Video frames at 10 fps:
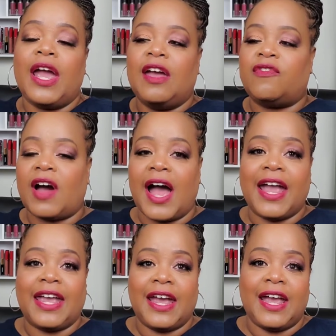if I
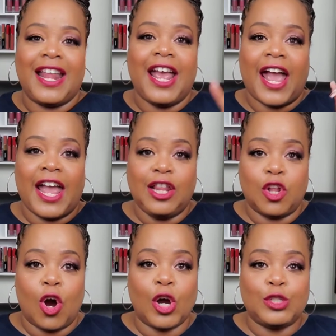get a
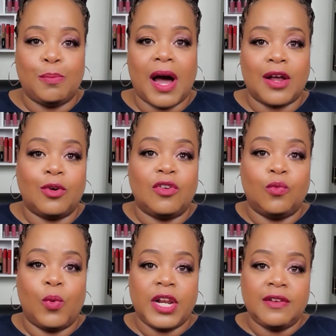large bottle of
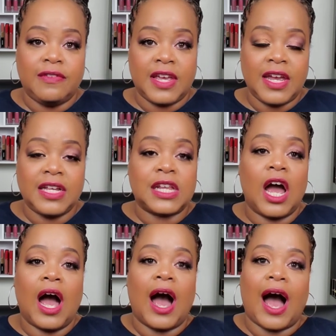one of these,
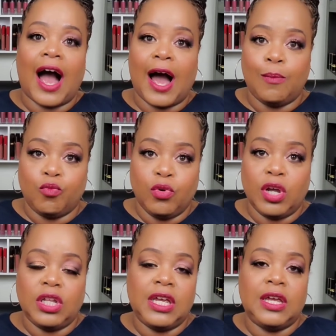I'm
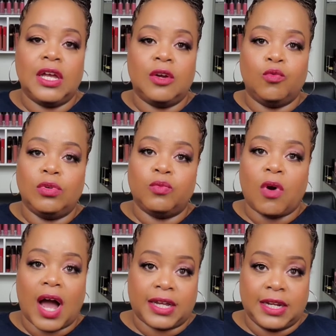really
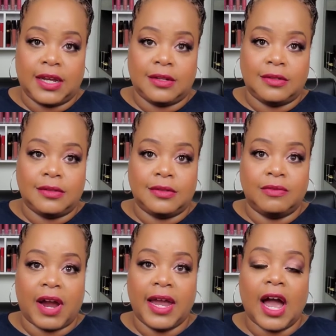rocking it,
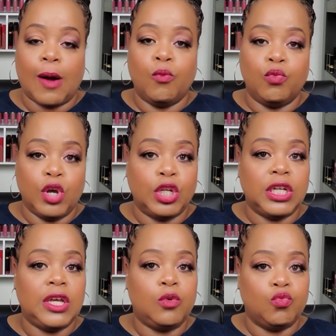right? I
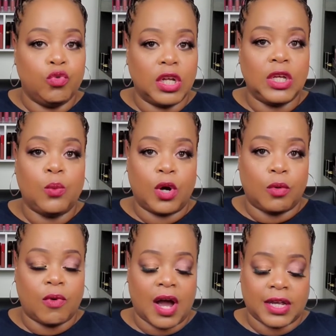really, really want to
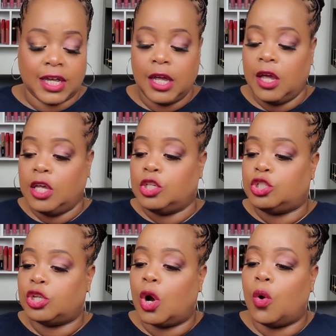rock it.
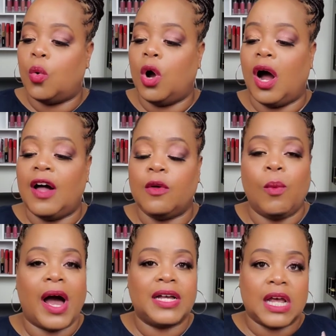So
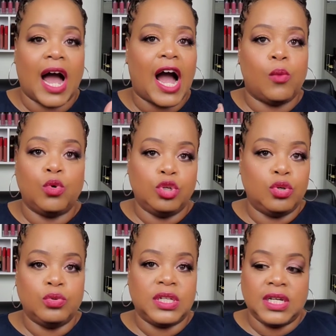otherwise I will
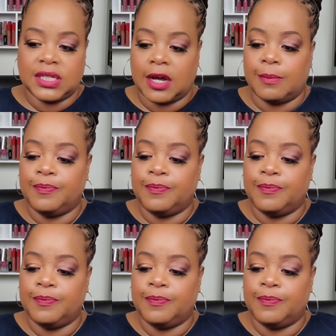use these up.